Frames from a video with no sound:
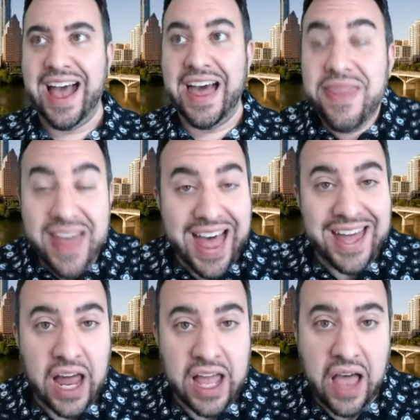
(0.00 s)
And
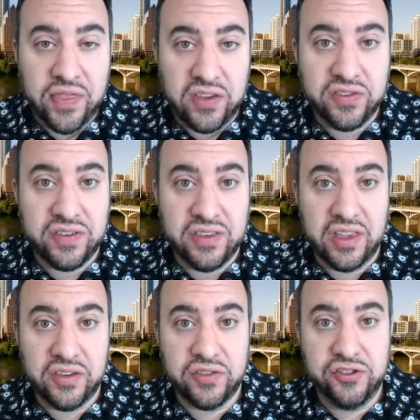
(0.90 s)
then I got this
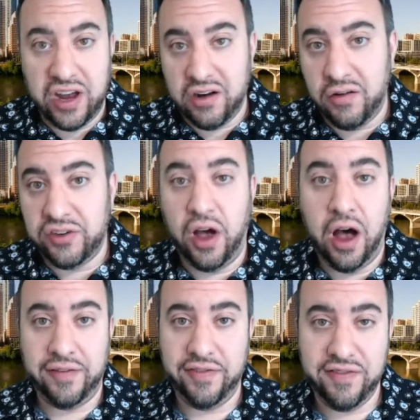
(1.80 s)
generous
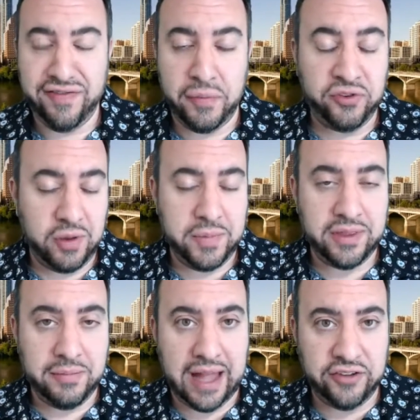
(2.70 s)
offer from Streaming
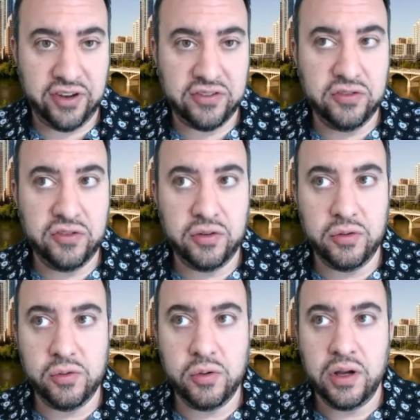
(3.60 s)
the Magic to
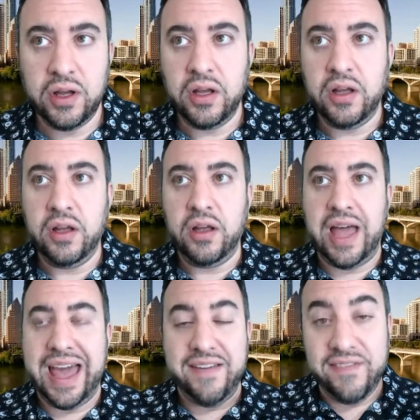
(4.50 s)
do
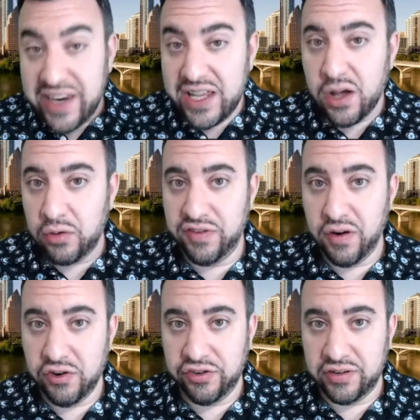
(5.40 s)
a video
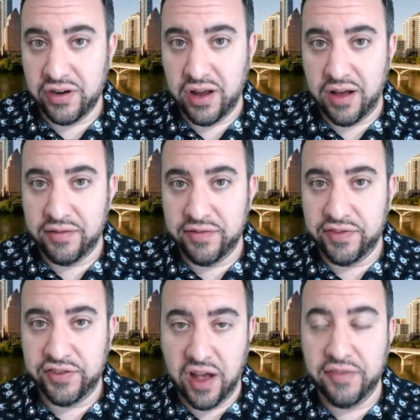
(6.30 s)
version of
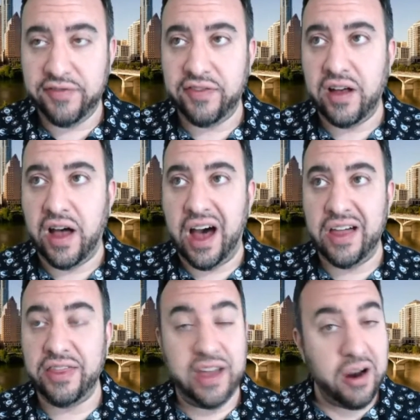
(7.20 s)
stuff
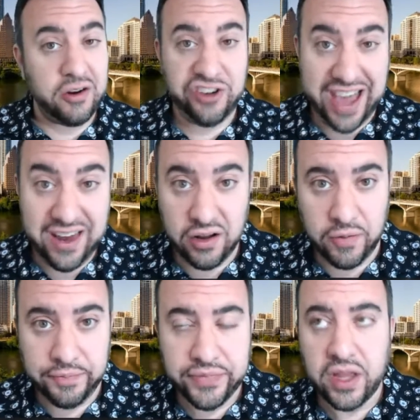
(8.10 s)
on their channel.